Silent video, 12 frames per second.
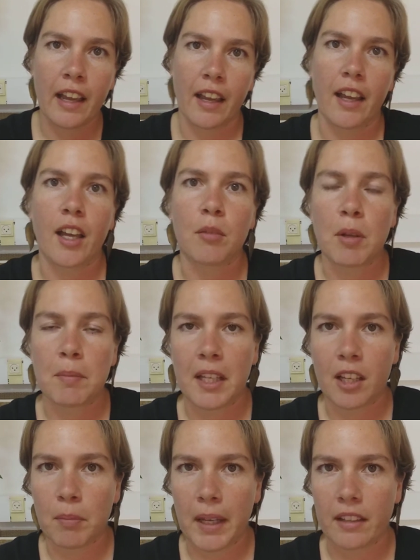and me
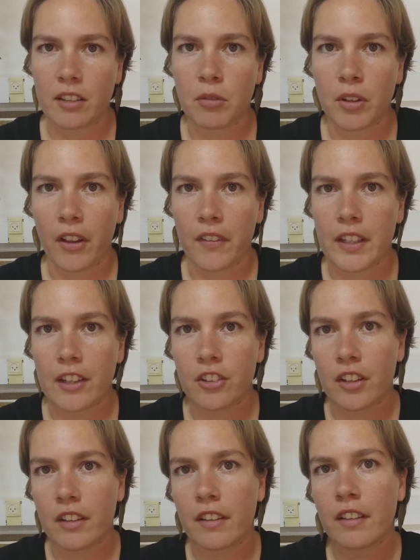being abandoned with all the
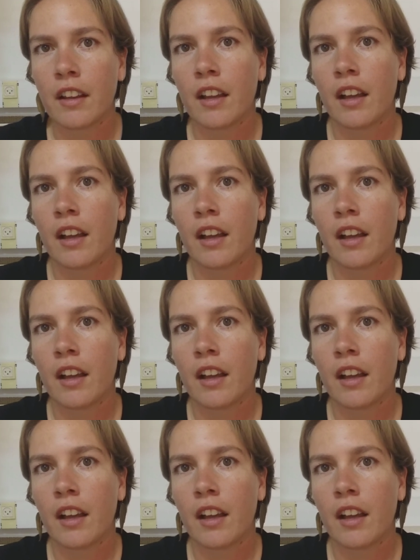dishes.